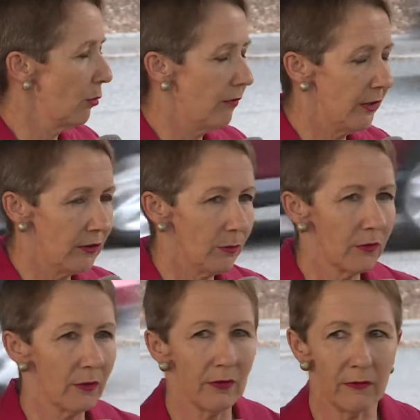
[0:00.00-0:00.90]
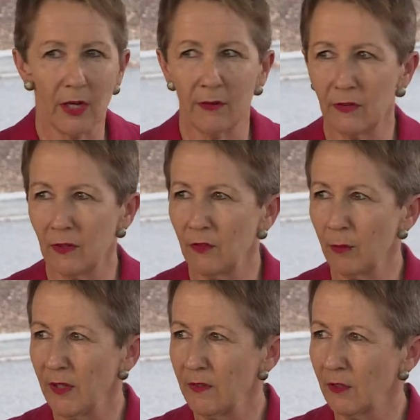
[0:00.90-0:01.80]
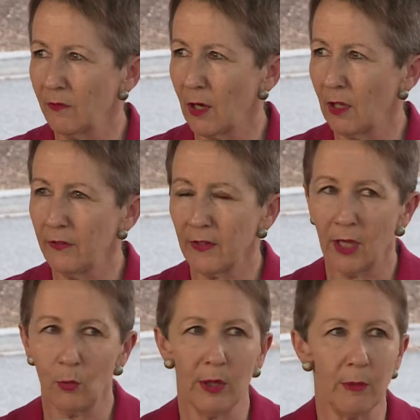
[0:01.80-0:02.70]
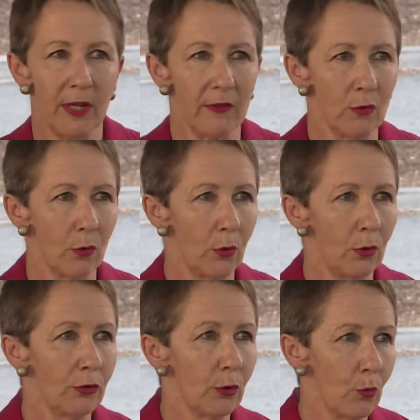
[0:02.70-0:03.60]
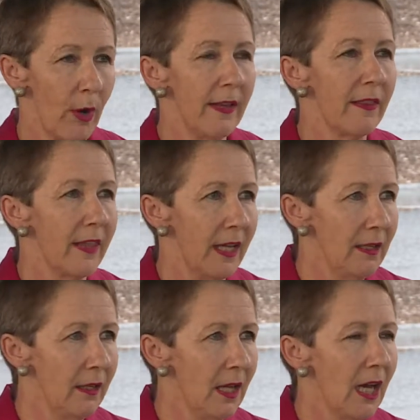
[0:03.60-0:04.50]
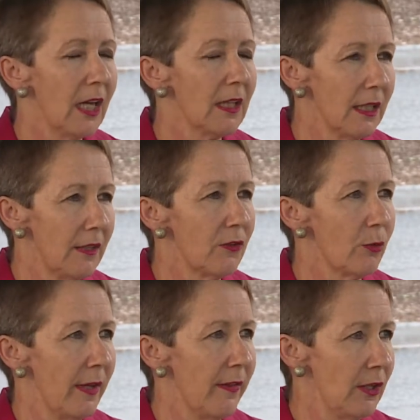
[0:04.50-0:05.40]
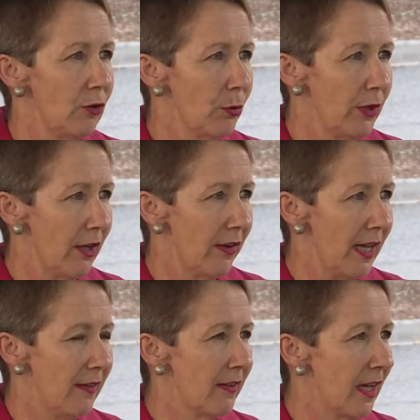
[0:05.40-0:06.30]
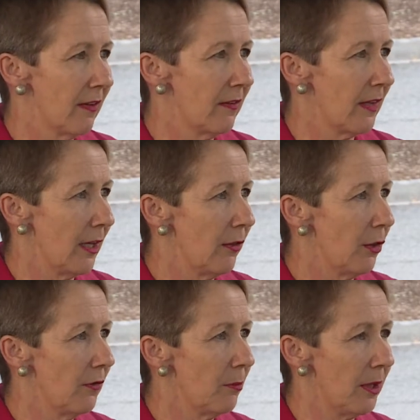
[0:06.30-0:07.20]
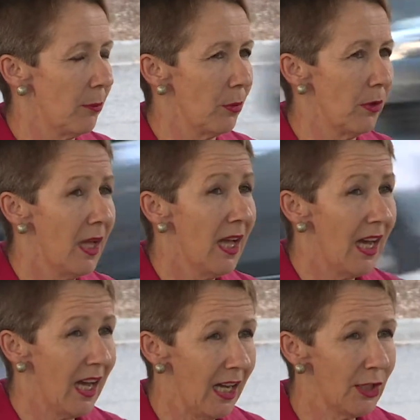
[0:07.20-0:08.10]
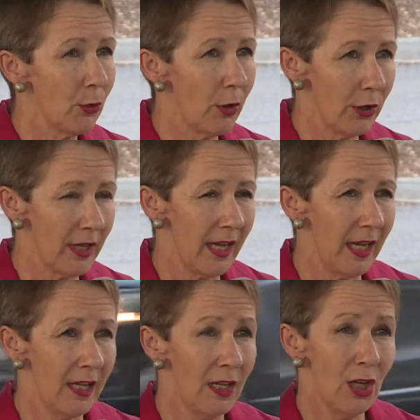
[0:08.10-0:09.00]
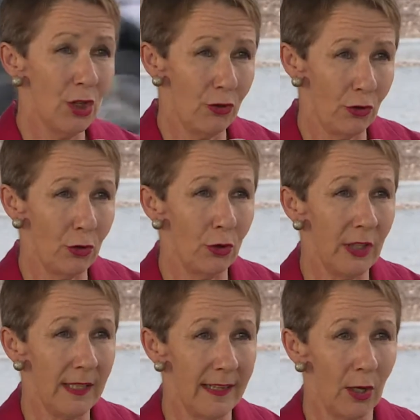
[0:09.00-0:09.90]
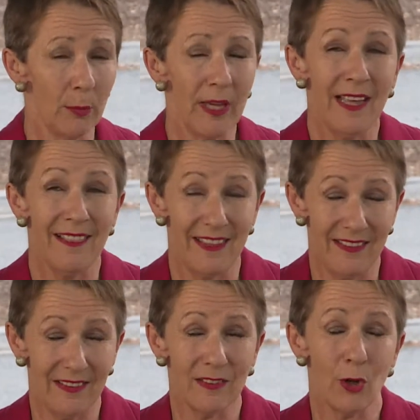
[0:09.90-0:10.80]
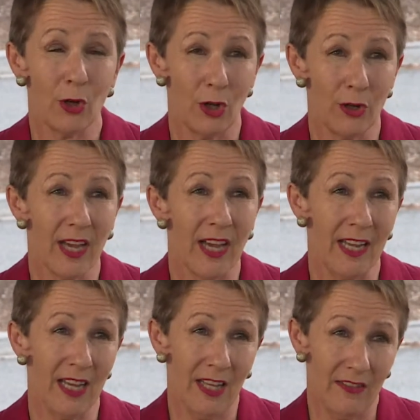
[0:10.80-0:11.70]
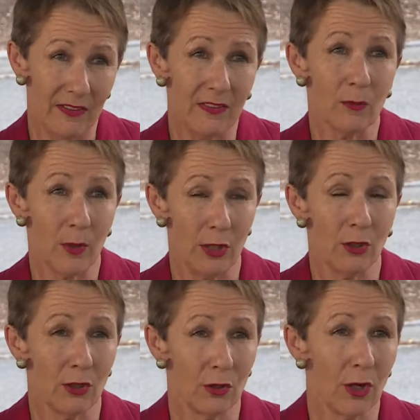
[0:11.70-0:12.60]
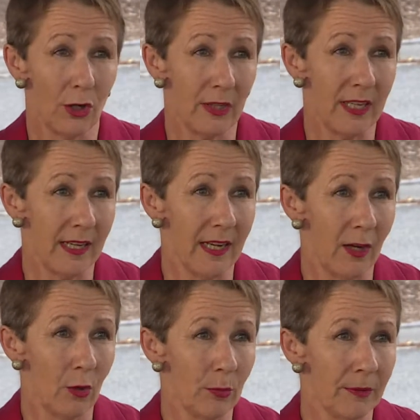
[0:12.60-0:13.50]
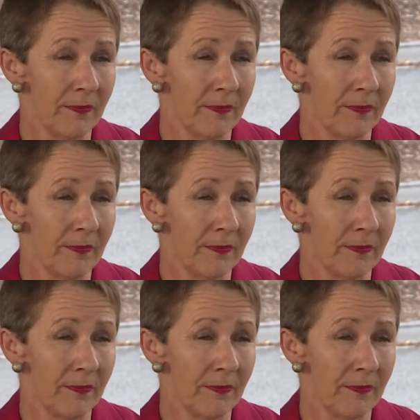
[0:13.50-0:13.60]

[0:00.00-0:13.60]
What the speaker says: victims or survivors of domestic violence, and we must all do one thing, at least one, put our hands out and say to those people, okay, do you need help? This is not okay. This is where you can go to get help.